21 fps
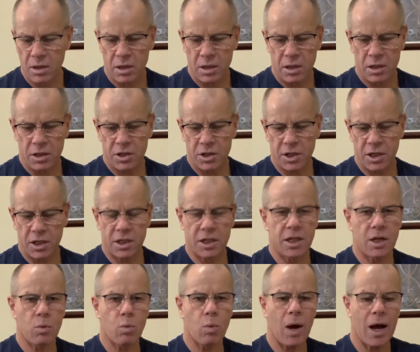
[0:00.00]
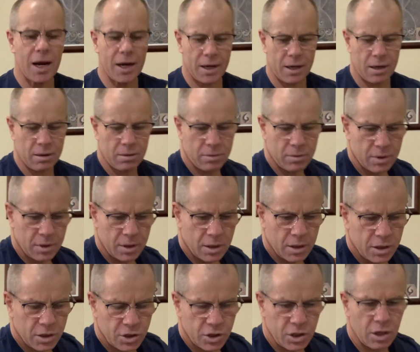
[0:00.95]
61.
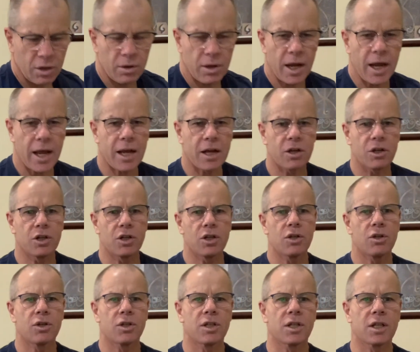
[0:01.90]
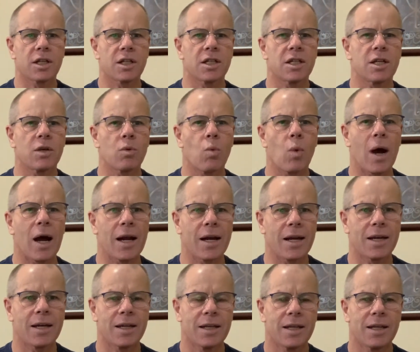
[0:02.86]
So how could you use
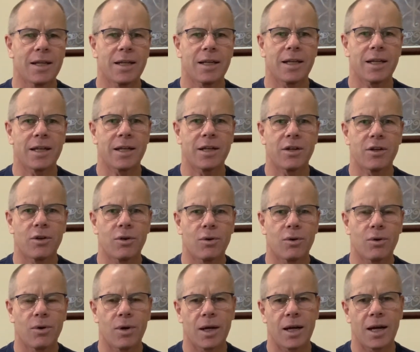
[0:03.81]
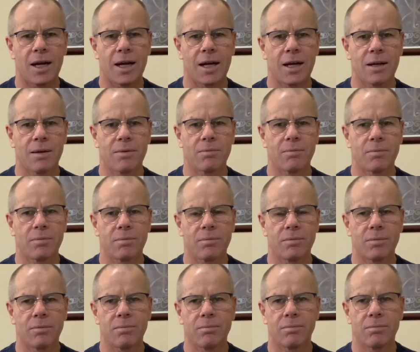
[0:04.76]
61 in your
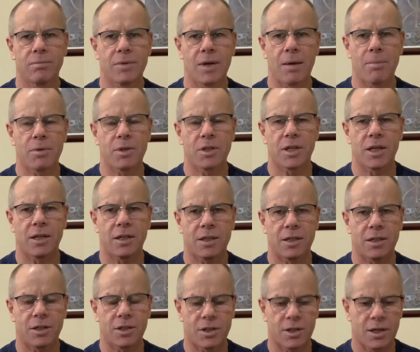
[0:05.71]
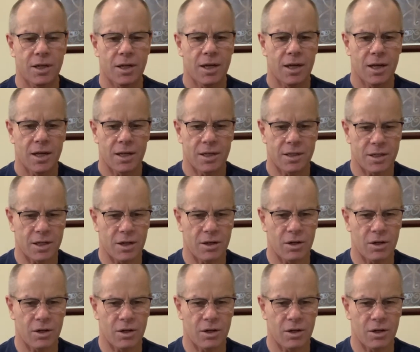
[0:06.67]
number sentence? So